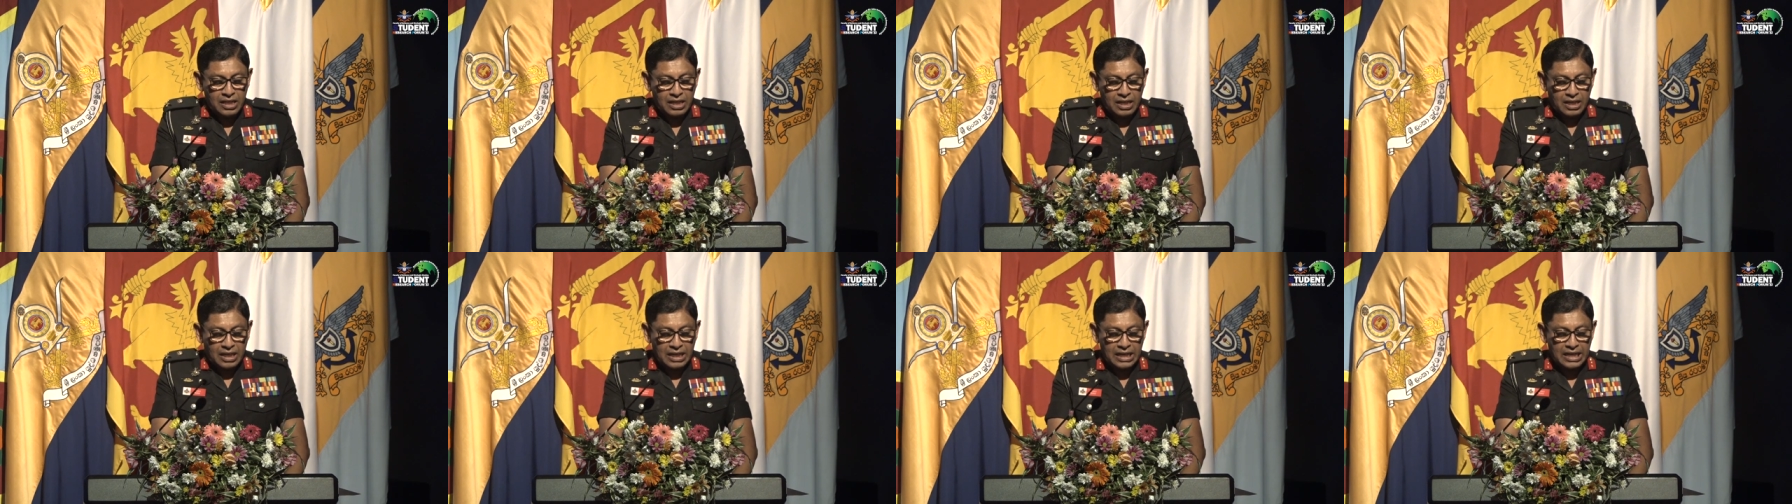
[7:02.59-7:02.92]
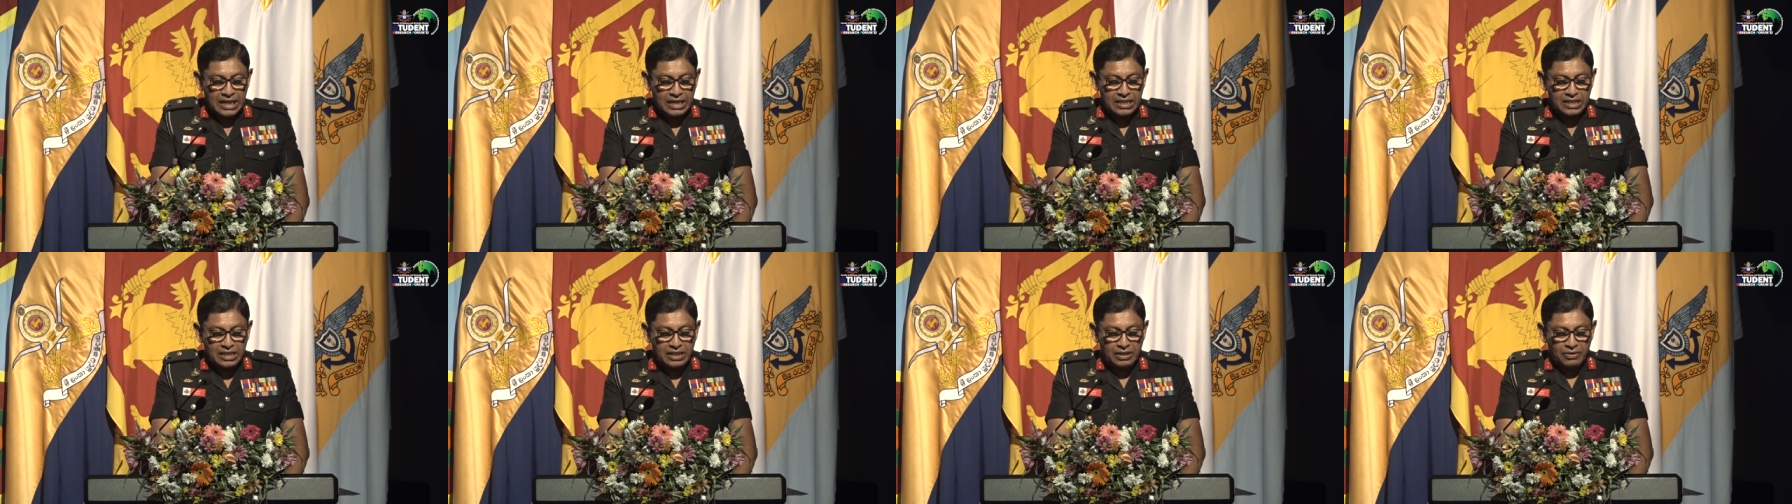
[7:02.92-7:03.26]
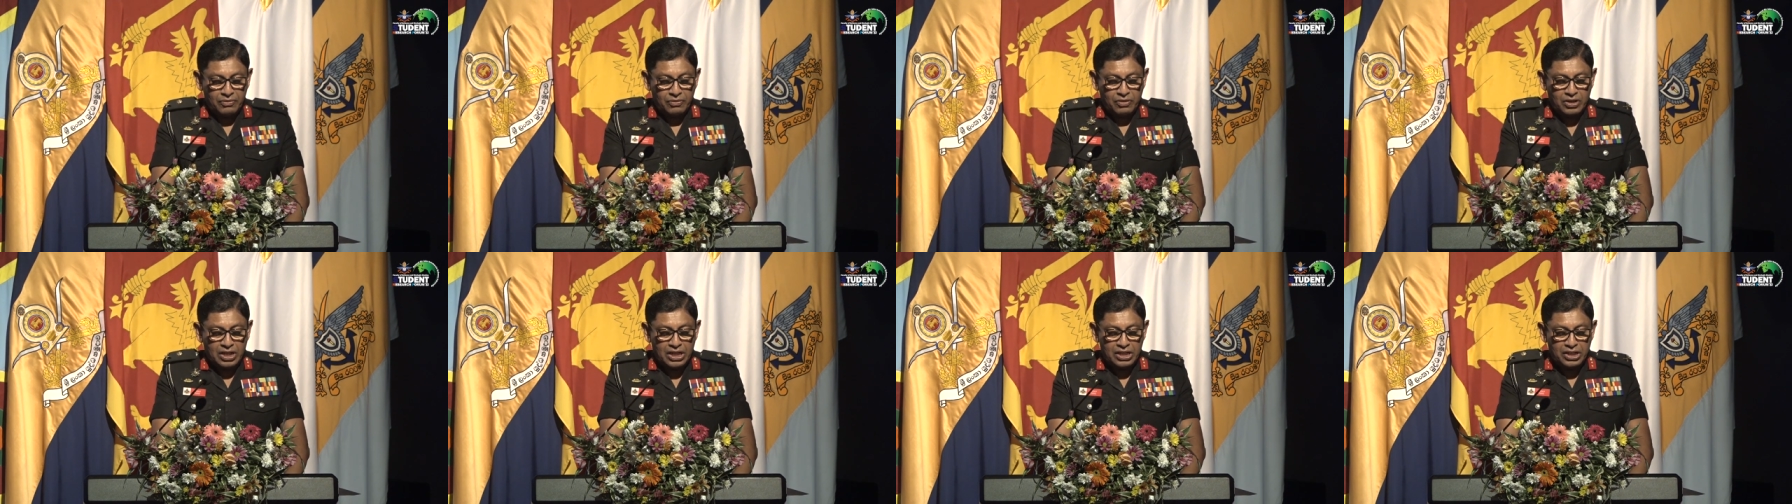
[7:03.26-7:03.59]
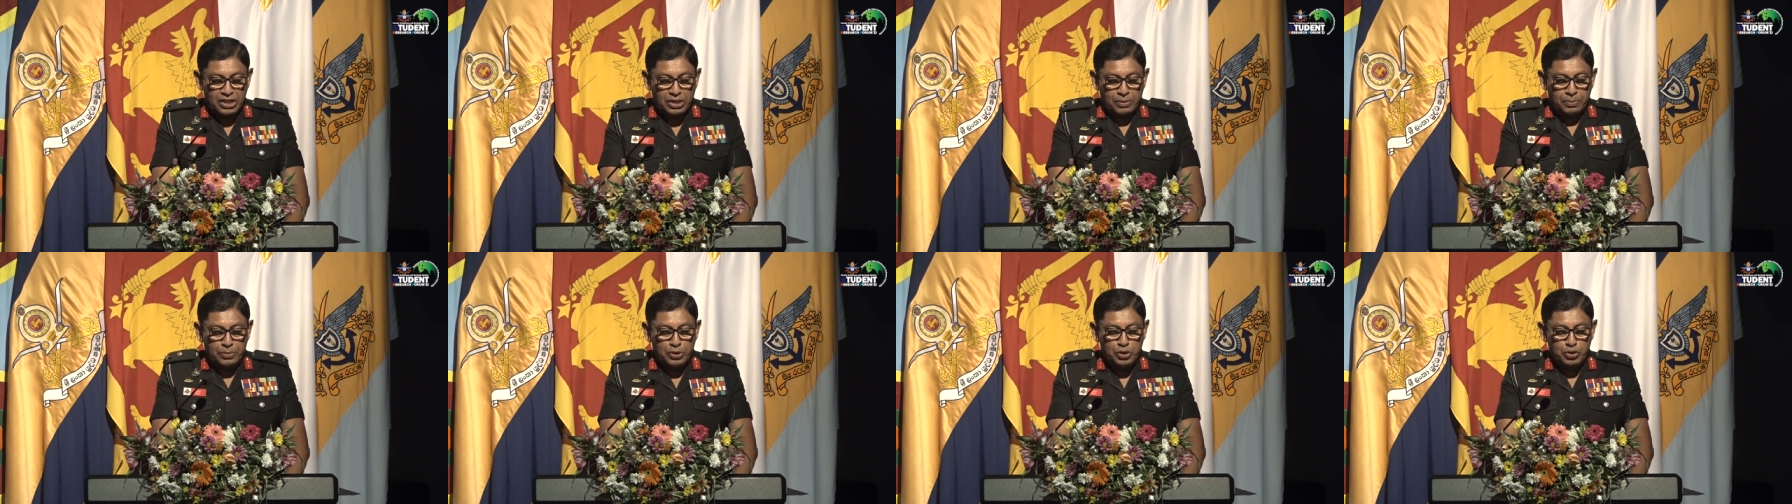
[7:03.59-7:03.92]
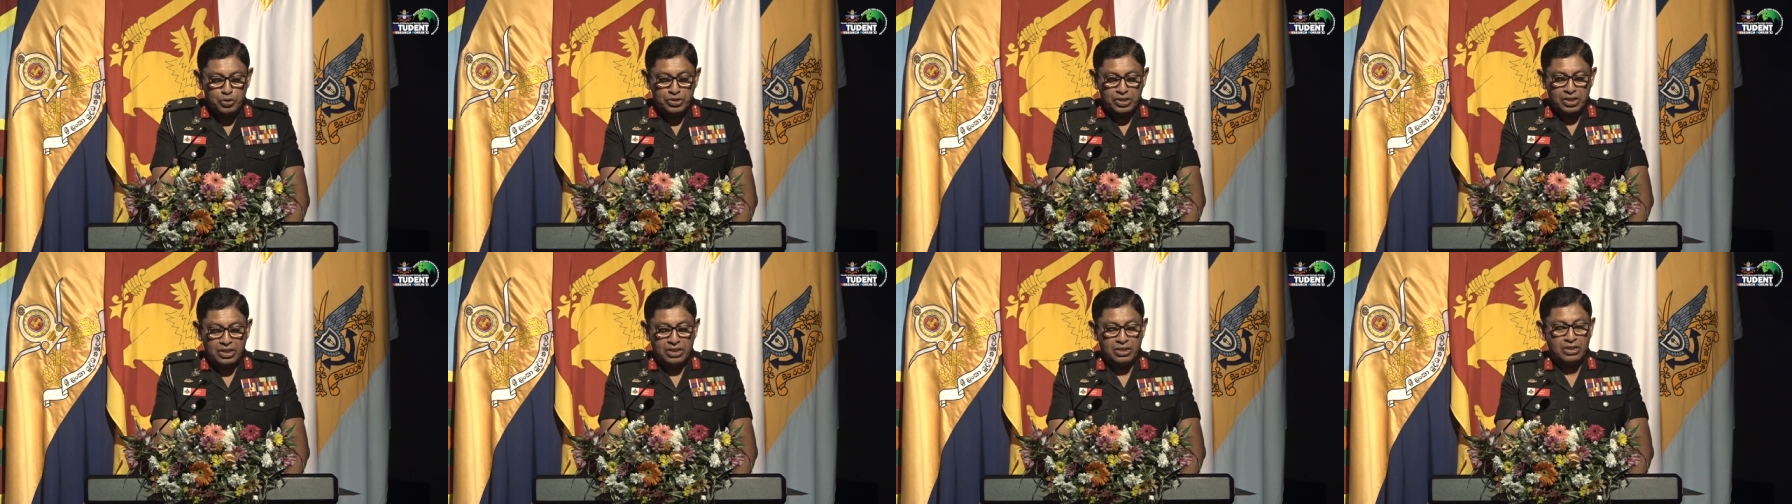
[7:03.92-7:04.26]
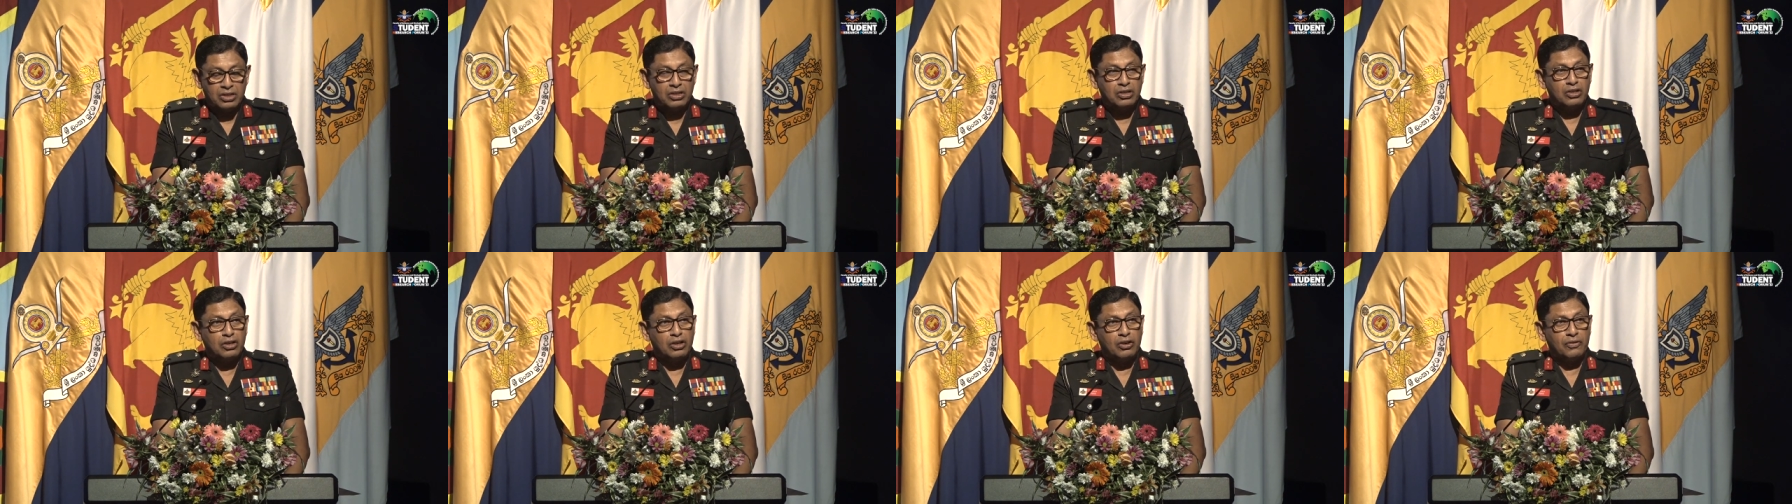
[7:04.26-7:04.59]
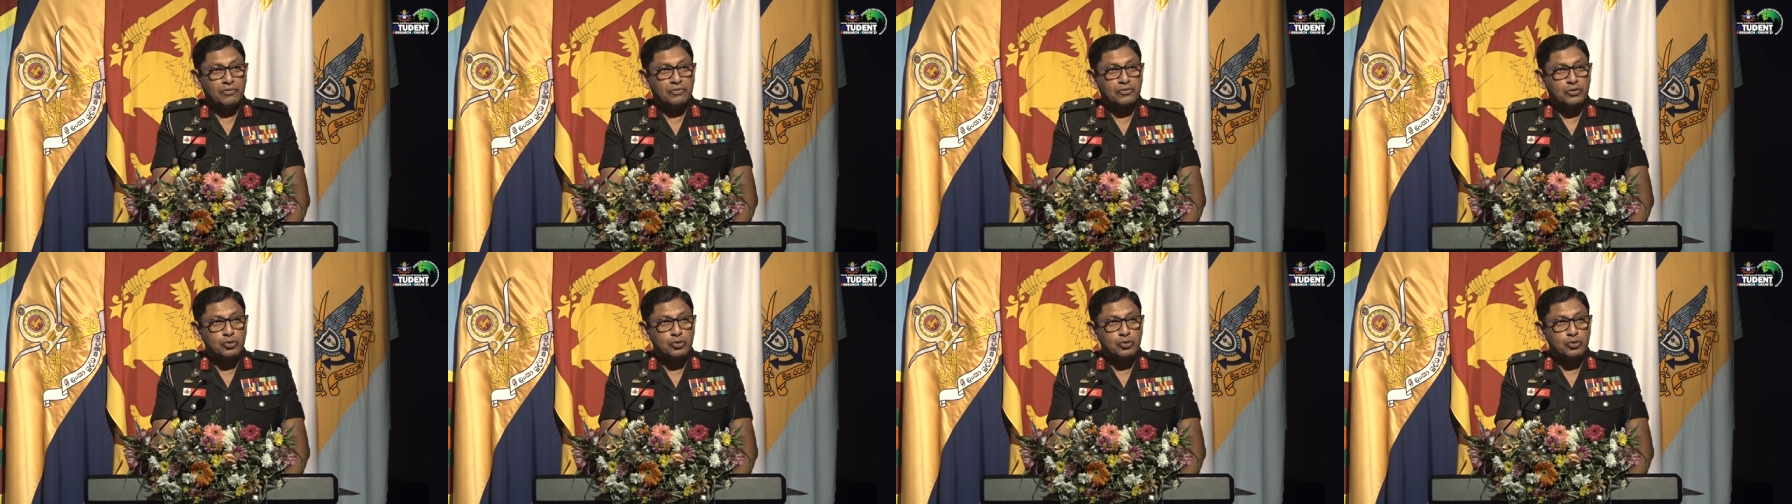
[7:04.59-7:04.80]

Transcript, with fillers: collective contribution of